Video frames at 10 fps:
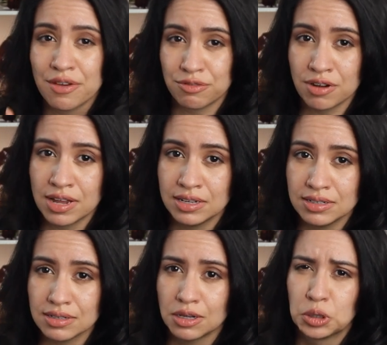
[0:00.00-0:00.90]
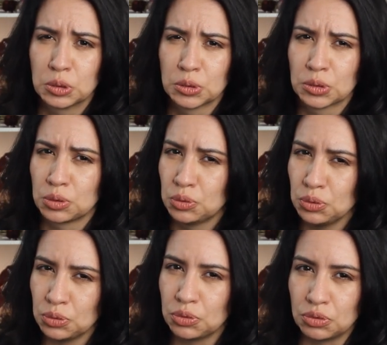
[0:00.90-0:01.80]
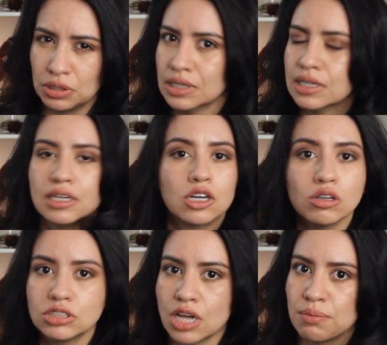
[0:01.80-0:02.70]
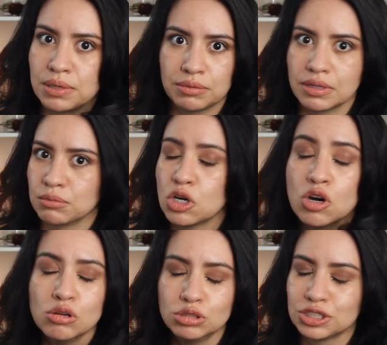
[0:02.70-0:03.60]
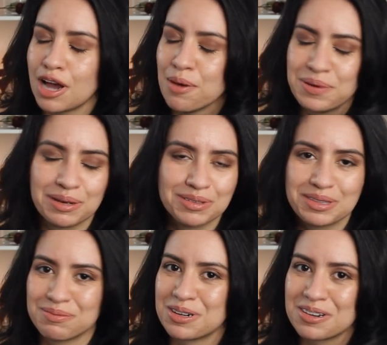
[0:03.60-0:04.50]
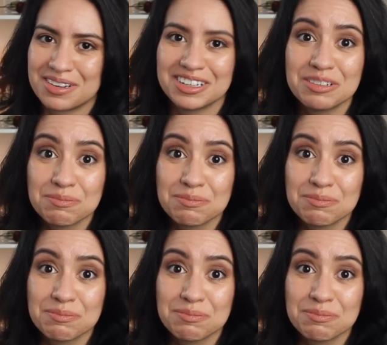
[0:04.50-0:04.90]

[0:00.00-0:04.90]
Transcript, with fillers: that friend, ooh, go shopping with them. Go shopping with them, girl.